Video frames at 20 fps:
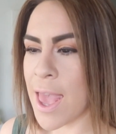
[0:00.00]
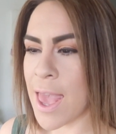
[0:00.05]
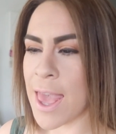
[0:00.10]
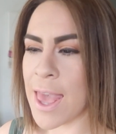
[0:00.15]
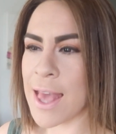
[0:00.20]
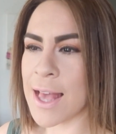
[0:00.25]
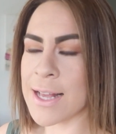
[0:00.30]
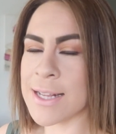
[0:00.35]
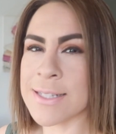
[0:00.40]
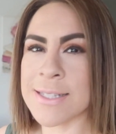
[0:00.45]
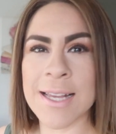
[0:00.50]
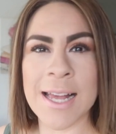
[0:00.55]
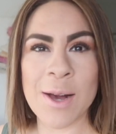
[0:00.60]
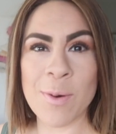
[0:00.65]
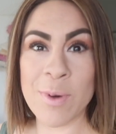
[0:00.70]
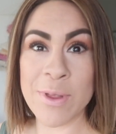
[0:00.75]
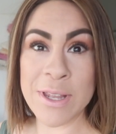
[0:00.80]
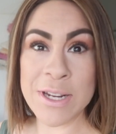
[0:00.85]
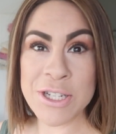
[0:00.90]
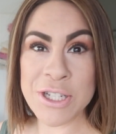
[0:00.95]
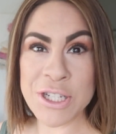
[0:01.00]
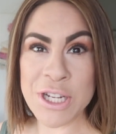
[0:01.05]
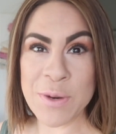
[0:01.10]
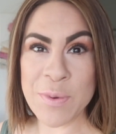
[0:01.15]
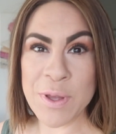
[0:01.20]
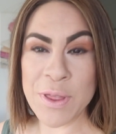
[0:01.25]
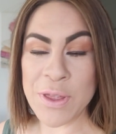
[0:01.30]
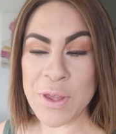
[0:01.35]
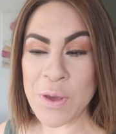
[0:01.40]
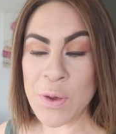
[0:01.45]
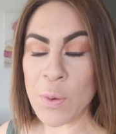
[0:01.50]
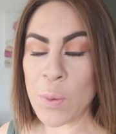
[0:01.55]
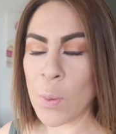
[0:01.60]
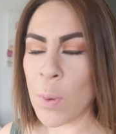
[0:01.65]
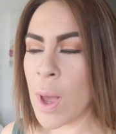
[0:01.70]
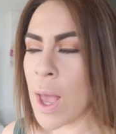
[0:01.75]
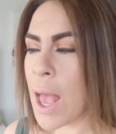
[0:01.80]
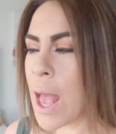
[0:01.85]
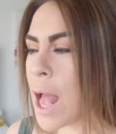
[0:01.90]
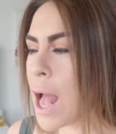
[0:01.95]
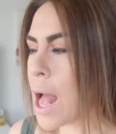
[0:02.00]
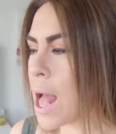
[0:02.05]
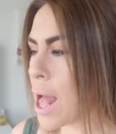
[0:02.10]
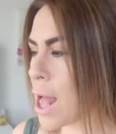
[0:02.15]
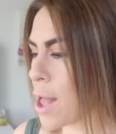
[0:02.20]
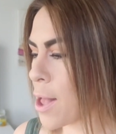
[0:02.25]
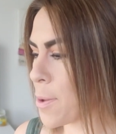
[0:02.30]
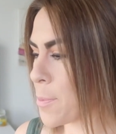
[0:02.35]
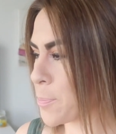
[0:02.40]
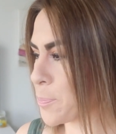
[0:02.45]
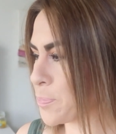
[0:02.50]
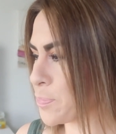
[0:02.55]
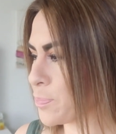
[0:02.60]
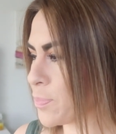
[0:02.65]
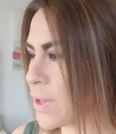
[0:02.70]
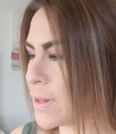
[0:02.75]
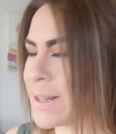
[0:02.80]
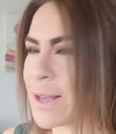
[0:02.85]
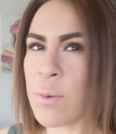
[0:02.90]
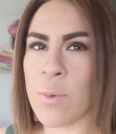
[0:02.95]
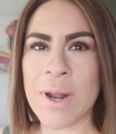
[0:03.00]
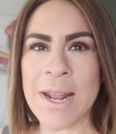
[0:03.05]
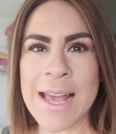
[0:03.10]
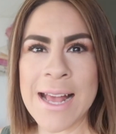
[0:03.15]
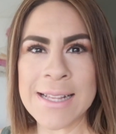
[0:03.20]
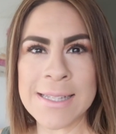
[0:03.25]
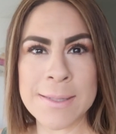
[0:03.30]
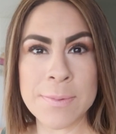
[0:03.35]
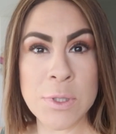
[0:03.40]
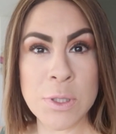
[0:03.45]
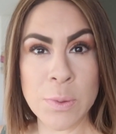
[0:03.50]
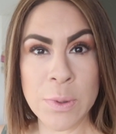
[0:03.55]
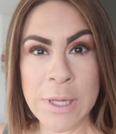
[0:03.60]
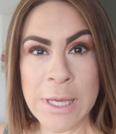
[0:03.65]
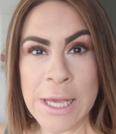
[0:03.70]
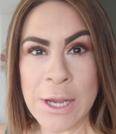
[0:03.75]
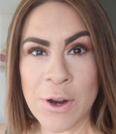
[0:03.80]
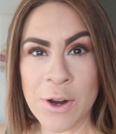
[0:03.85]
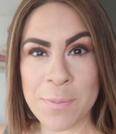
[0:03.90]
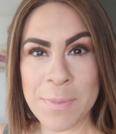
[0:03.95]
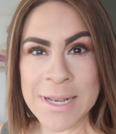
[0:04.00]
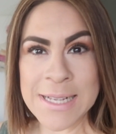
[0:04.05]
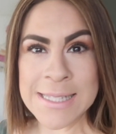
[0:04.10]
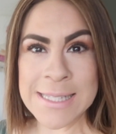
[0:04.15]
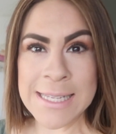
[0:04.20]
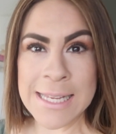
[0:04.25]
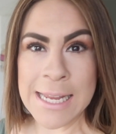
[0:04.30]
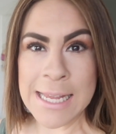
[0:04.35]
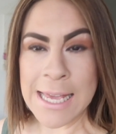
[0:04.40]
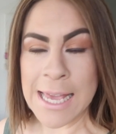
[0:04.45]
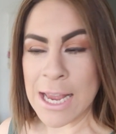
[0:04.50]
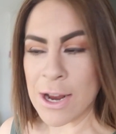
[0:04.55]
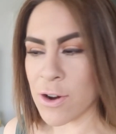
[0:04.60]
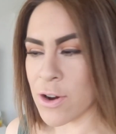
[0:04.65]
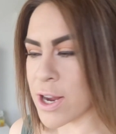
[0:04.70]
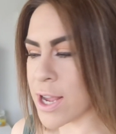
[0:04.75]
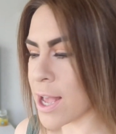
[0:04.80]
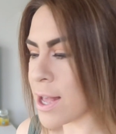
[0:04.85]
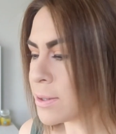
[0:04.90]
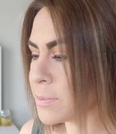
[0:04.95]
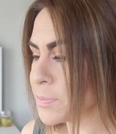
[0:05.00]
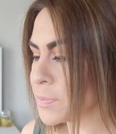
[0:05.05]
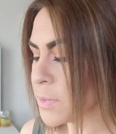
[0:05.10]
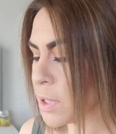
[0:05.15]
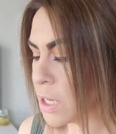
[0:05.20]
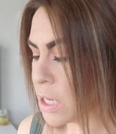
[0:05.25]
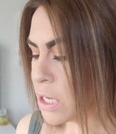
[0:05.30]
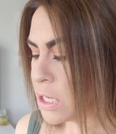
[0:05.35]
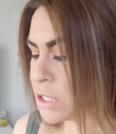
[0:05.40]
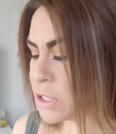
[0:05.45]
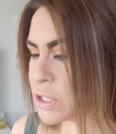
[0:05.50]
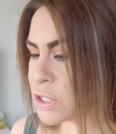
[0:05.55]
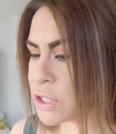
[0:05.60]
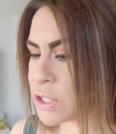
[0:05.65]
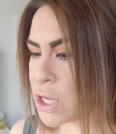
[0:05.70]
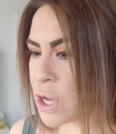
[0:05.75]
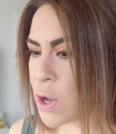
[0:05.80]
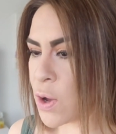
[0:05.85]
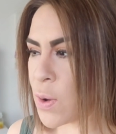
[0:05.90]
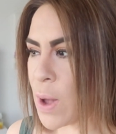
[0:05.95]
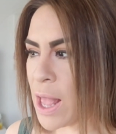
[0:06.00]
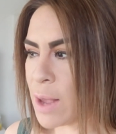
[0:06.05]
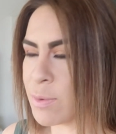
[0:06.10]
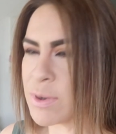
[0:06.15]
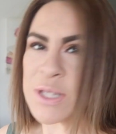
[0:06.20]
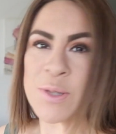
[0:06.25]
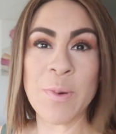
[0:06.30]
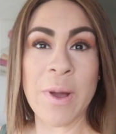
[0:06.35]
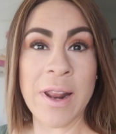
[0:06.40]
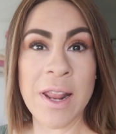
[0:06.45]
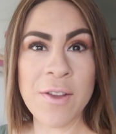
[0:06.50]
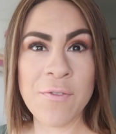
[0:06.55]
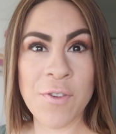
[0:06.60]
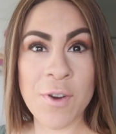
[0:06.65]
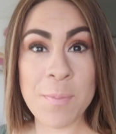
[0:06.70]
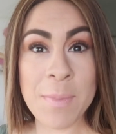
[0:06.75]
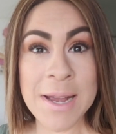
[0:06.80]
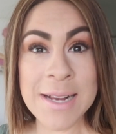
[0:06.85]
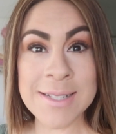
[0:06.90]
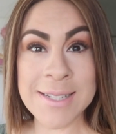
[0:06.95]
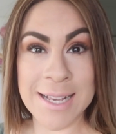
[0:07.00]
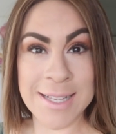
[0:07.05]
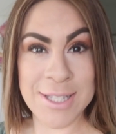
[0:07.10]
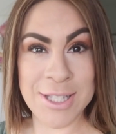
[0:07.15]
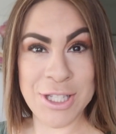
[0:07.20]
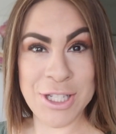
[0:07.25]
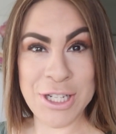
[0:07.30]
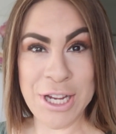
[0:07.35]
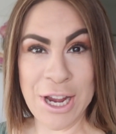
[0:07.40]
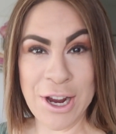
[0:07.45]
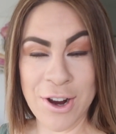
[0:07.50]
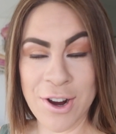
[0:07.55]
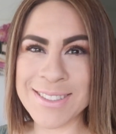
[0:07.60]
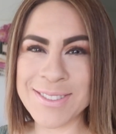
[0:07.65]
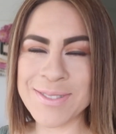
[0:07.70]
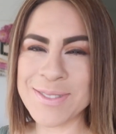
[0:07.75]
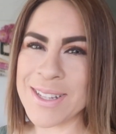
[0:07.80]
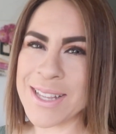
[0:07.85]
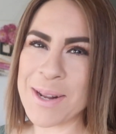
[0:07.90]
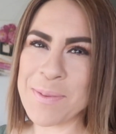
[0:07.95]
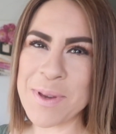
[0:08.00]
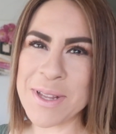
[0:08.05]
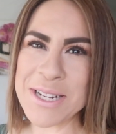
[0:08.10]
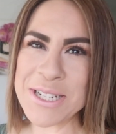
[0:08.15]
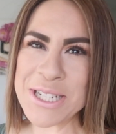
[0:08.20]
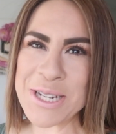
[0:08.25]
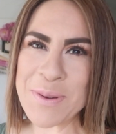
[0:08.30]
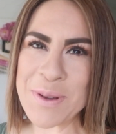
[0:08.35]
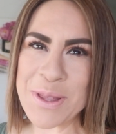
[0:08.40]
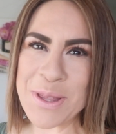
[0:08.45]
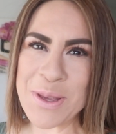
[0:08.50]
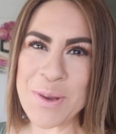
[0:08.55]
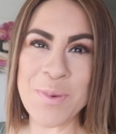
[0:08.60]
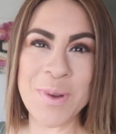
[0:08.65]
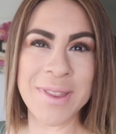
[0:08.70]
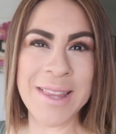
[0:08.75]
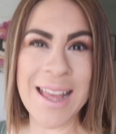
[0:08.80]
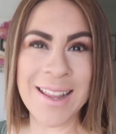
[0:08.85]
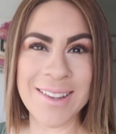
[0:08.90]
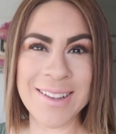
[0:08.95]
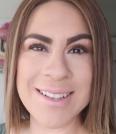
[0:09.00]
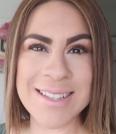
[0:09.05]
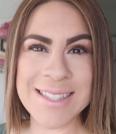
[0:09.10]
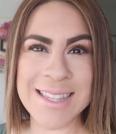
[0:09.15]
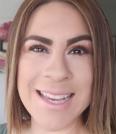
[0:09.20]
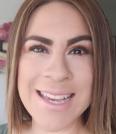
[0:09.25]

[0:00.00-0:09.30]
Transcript: and I wanted to share with you like what I ended up doing here in my sitting area. So I was waiting for my desk chair, and I'm gonna share with you what that looks